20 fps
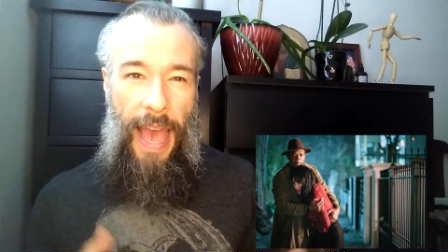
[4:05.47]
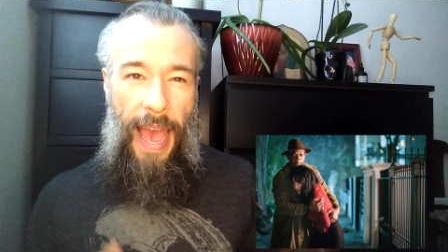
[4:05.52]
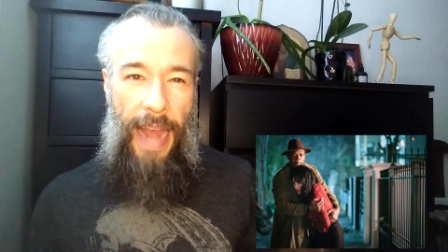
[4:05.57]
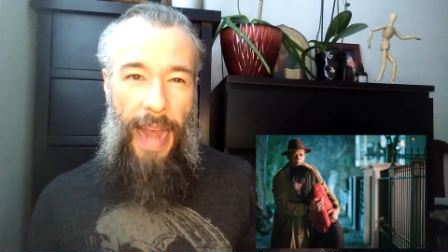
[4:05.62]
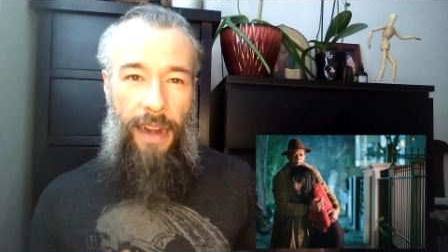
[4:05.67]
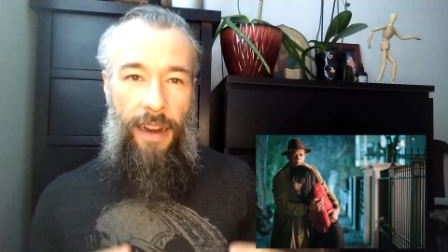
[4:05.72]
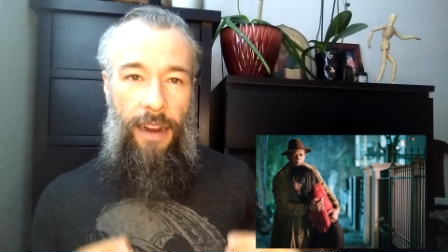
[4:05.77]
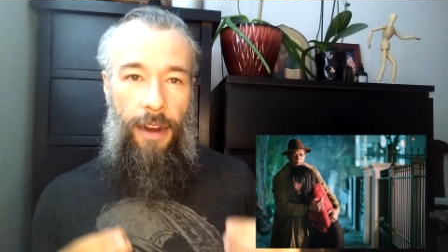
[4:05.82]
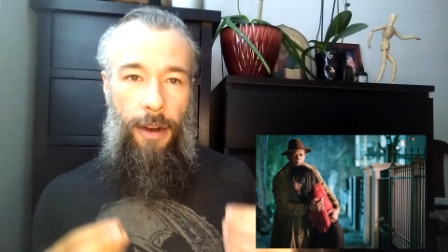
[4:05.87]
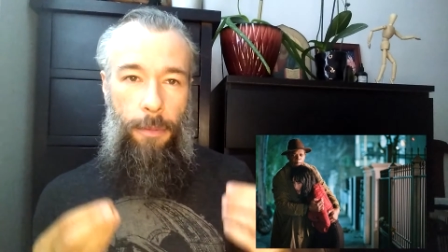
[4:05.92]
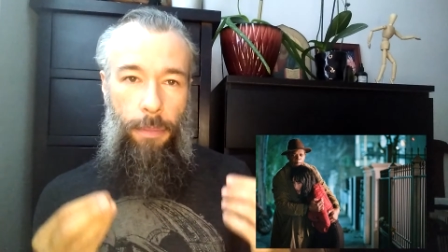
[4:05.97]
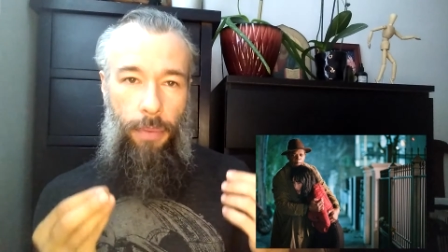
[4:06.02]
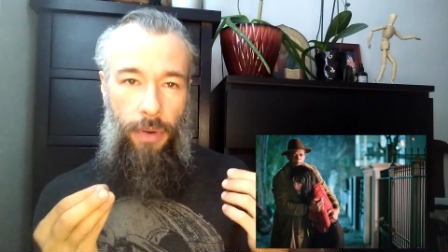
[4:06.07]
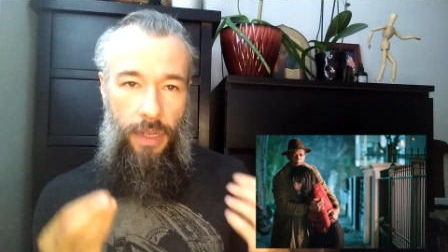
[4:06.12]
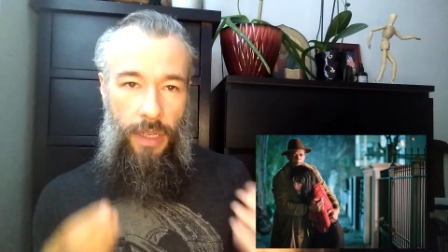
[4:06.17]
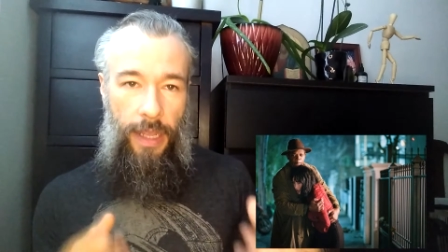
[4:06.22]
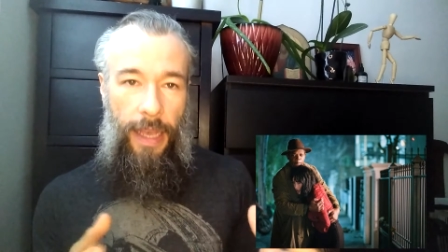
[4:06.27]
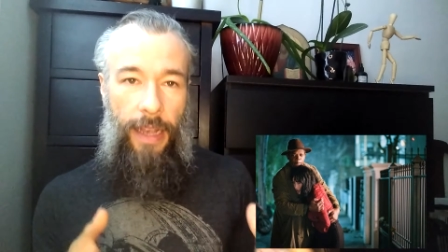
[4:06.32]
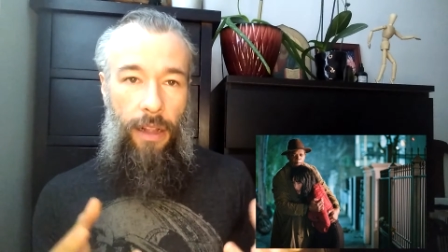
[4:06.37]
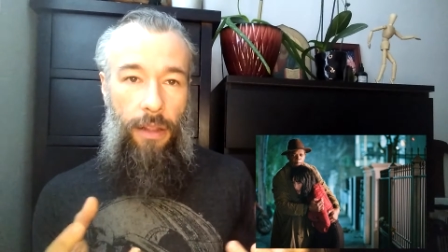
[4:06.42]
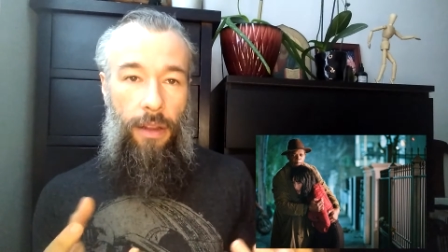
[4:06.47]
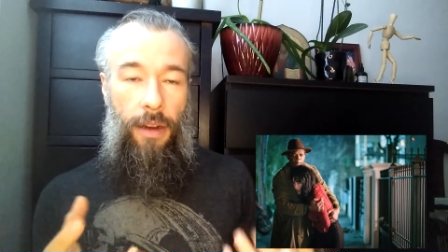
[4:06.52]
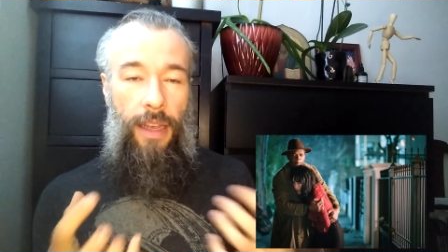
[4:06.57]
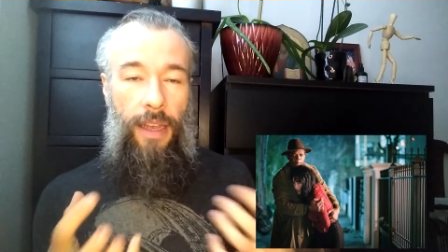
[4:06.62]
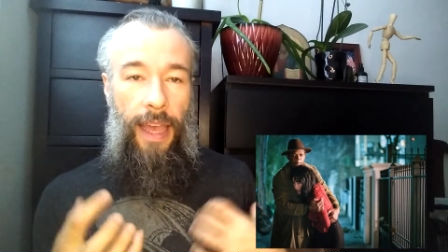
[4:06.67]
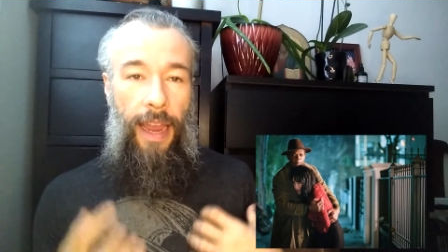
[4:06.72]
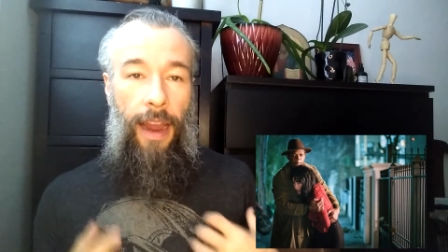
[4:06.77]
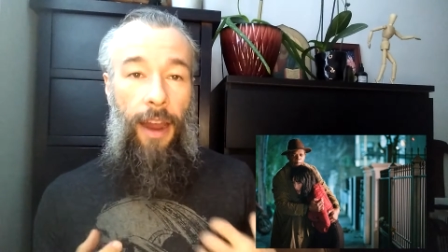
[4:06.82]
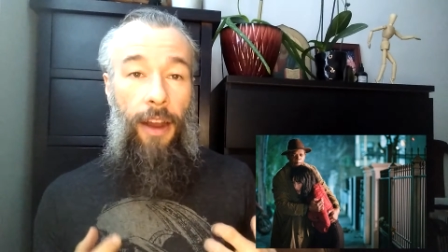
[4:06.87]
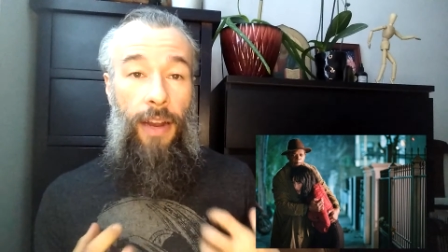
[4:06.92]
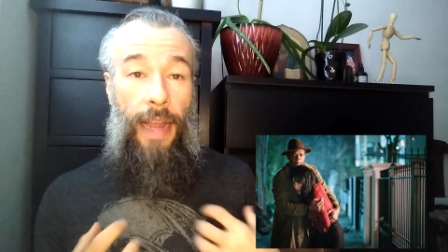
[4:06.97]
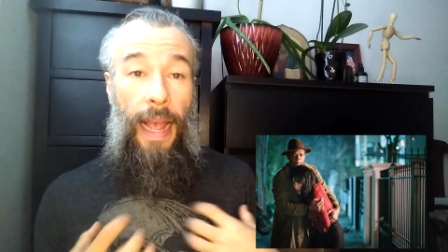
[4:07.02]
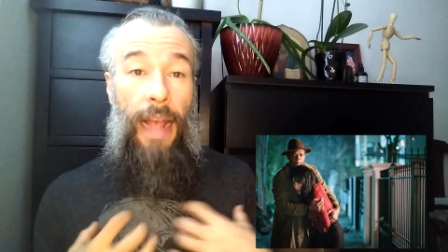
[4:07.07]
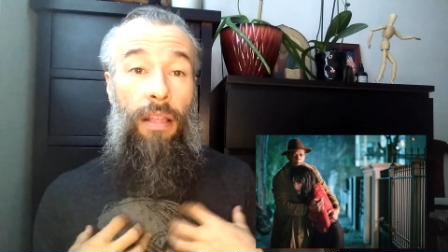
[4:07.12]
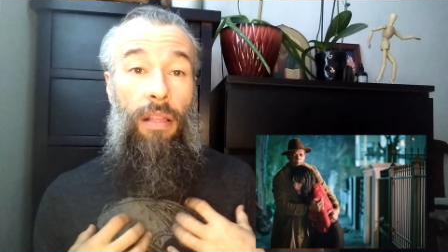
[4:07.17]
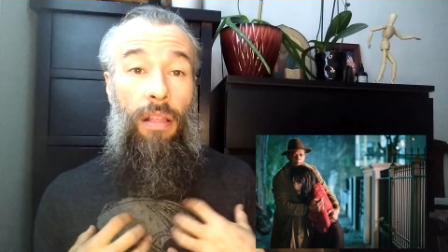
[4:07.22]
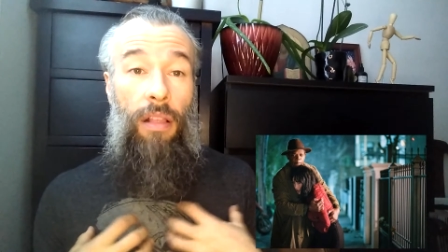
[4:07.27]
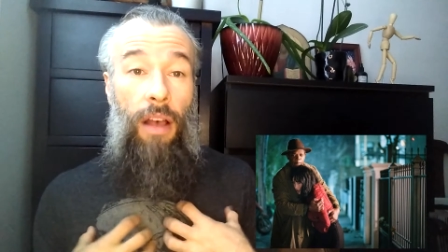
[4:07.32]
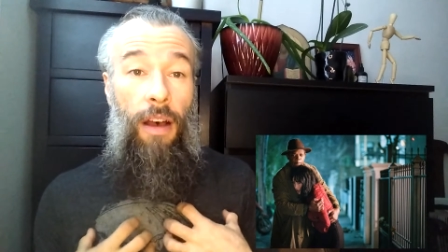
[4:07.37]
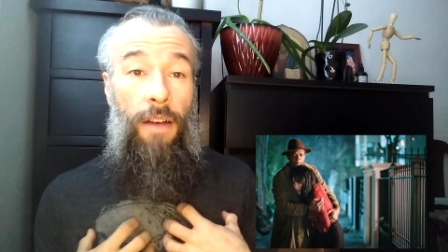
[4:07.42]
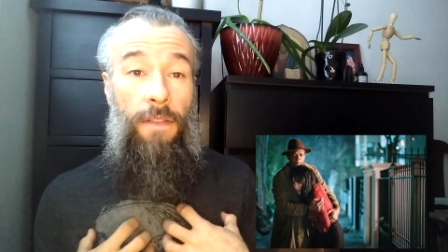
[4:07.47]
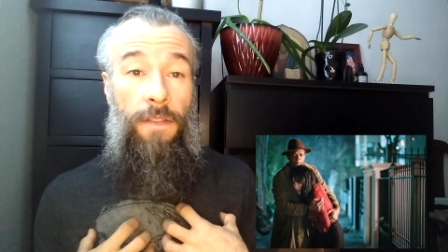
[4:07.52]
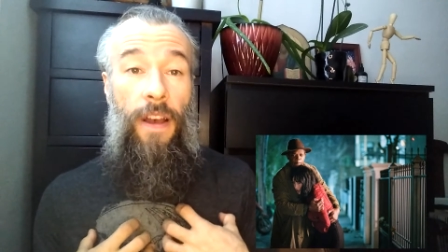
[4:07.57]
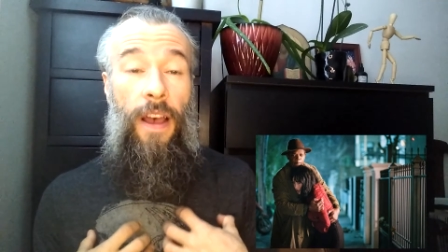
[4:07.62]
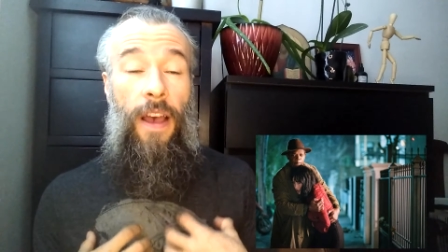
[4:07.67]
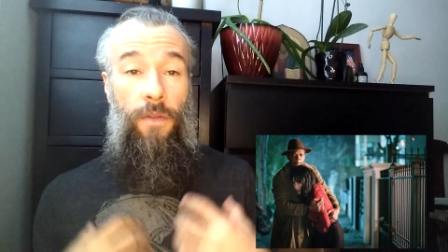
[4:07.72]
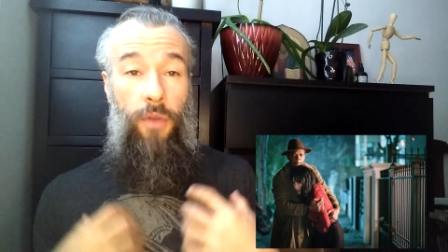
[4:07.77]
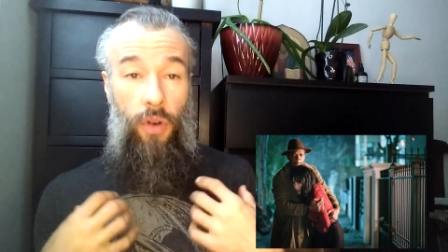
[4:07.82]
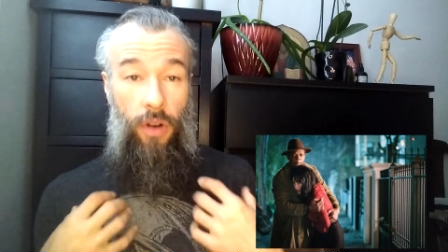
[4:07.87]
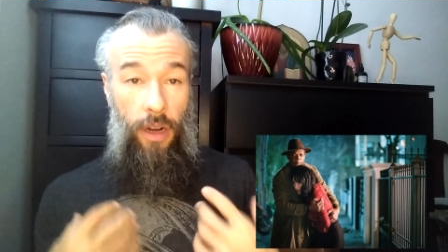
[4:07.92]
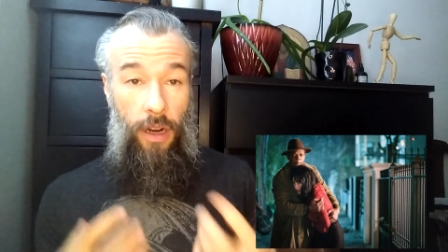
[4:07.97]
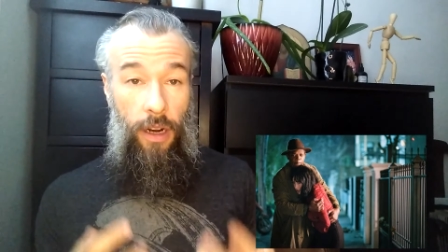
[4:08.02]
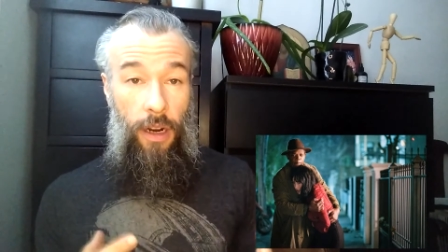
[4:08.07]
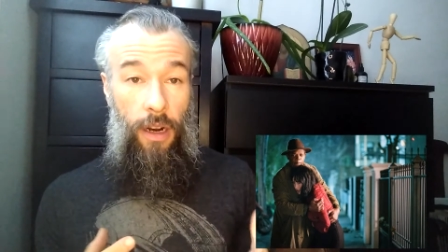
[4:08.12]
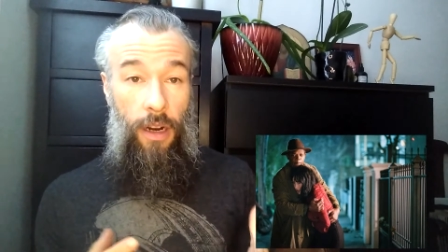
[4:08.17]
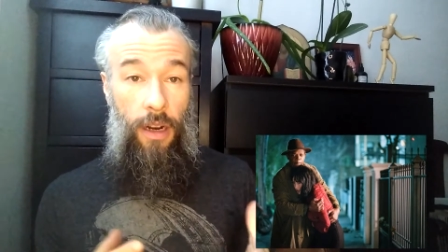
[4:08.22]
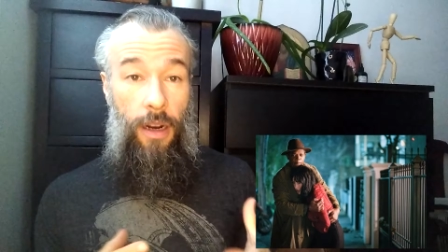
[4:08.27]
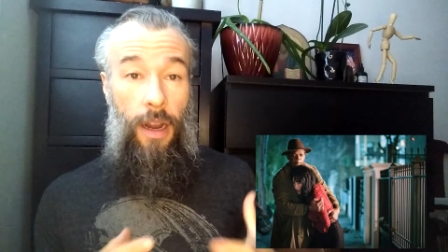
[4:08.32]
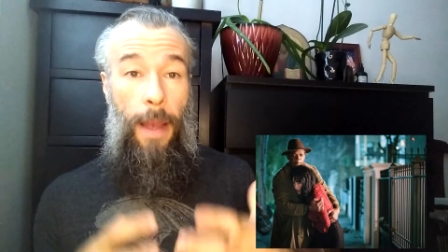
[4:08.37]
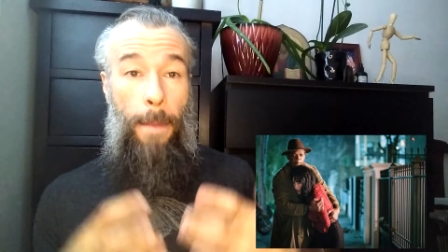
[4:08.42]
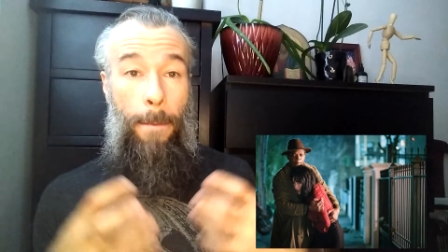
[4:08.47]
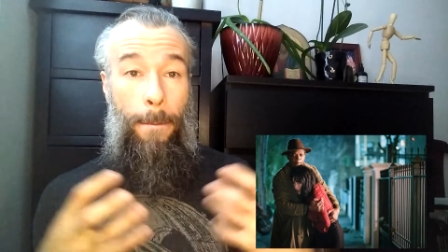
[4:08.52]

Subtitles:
and her particular care and love for her